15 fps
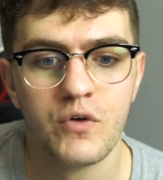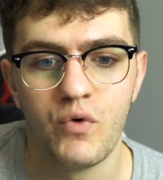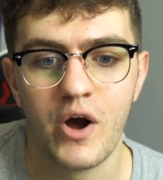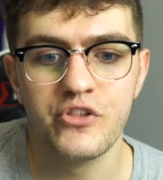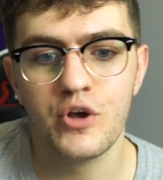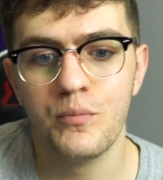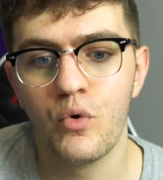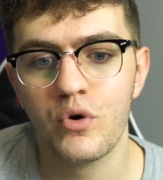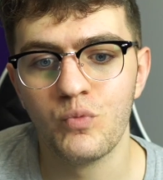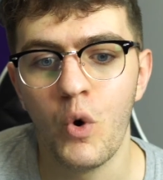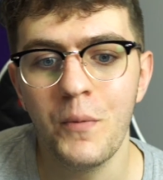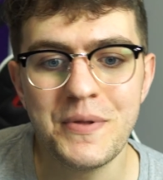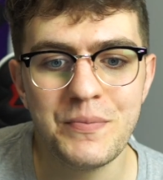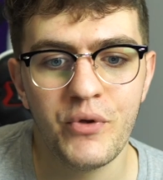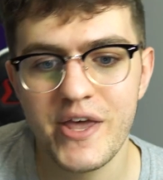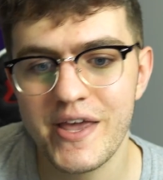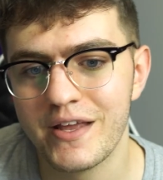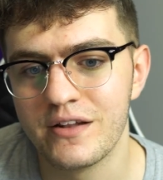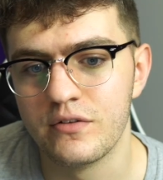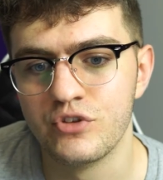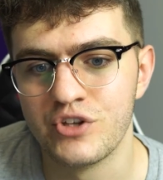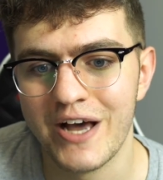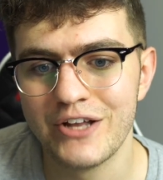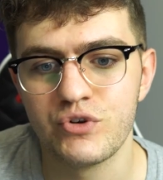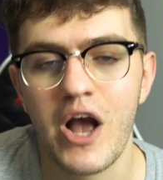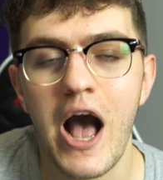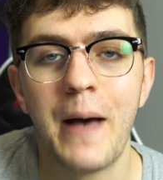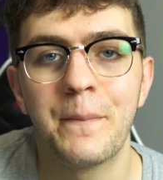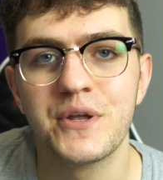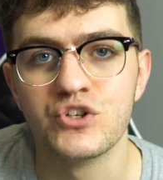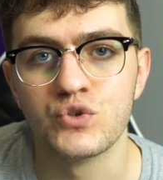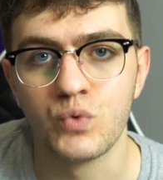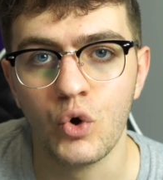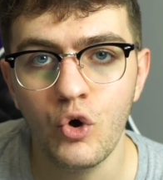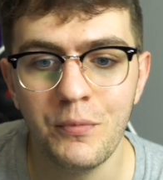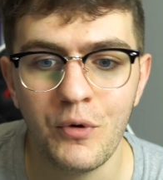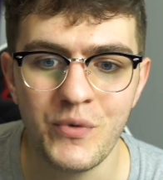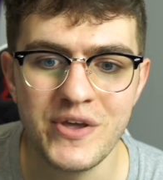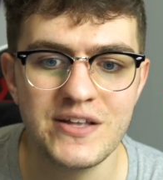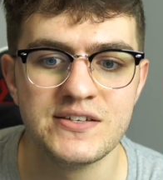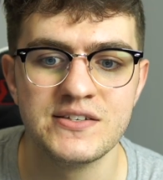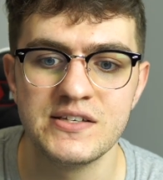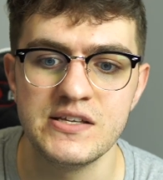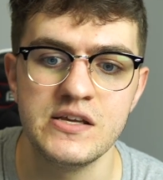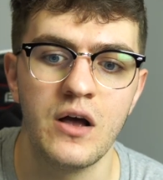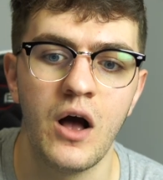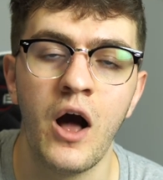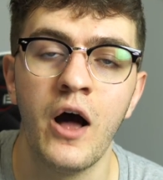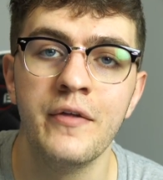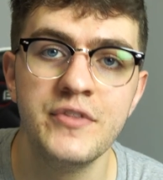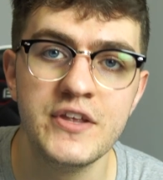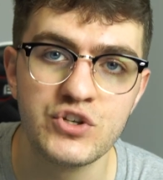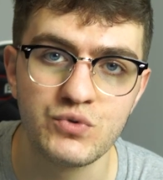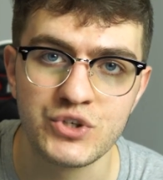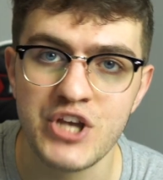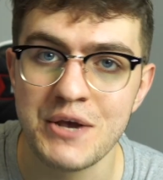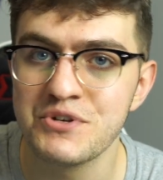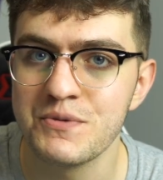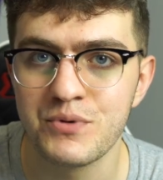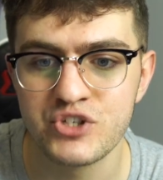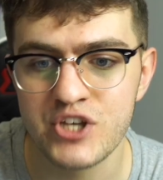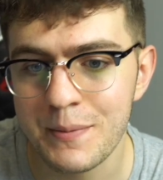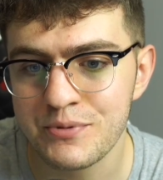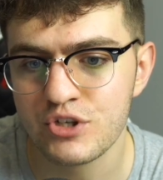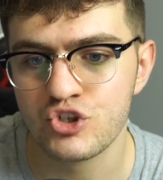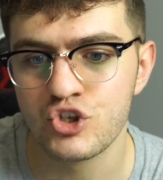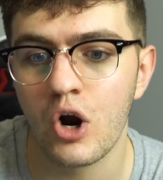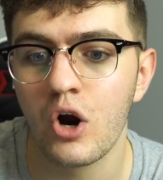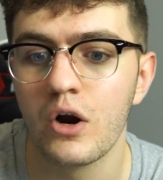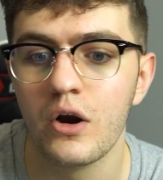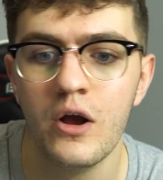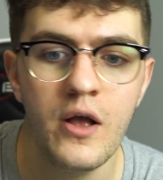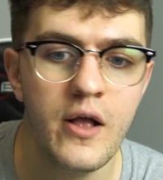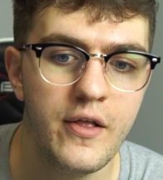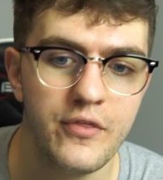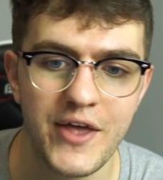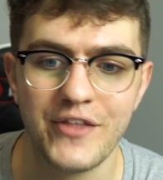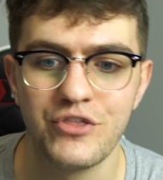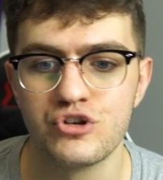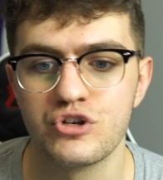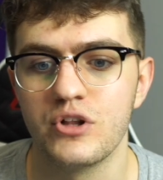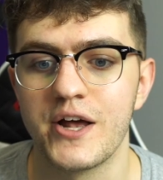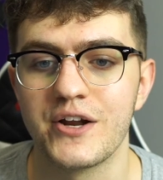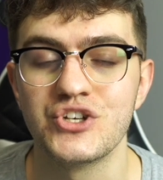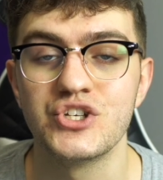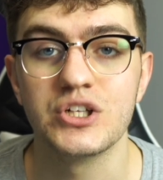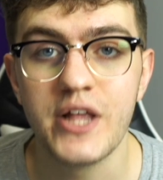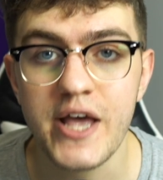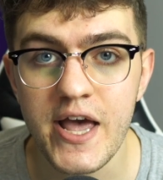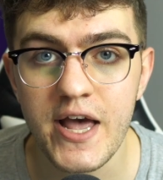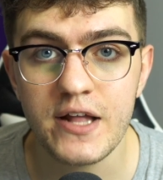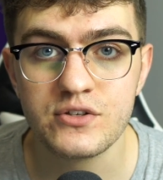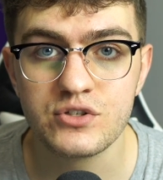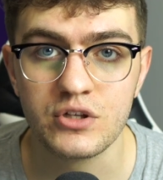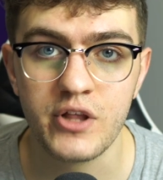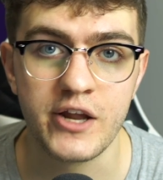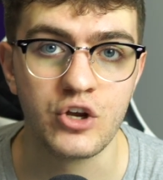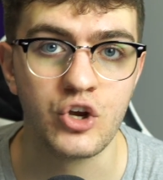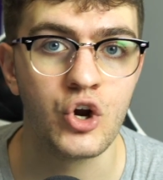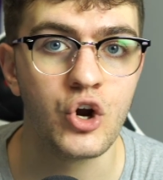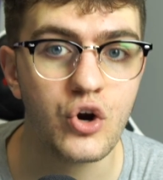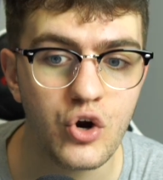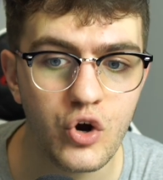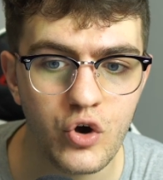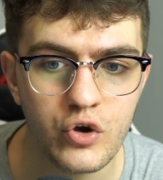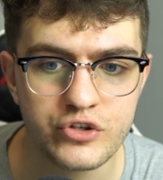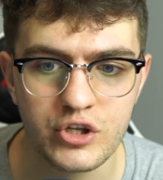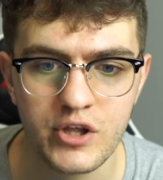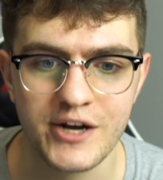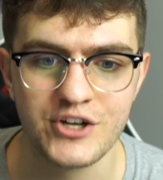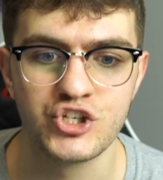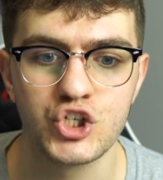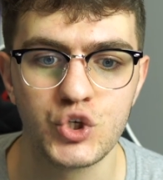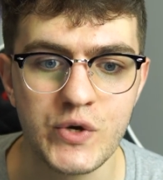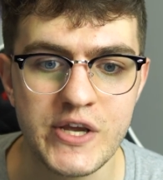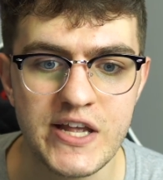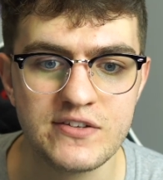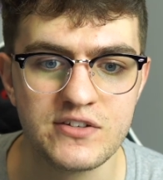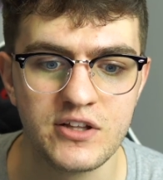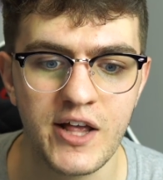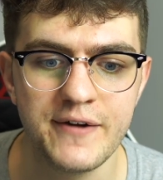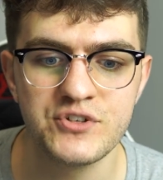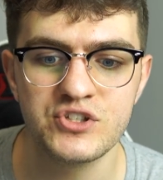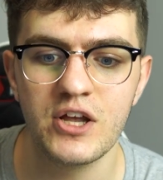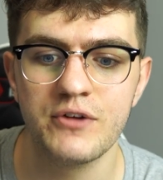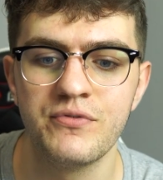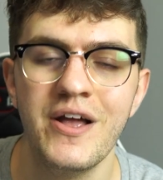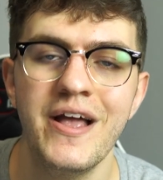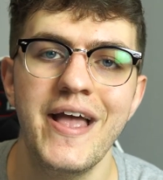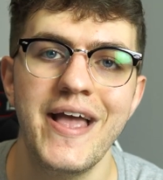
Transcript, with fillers: Rondale Moore won't be playing in DeAndre Hopkins' role, but we can see on this reception perception chart that there's a lot of slants, a lot of curls, a lot of screens, a lot of stuff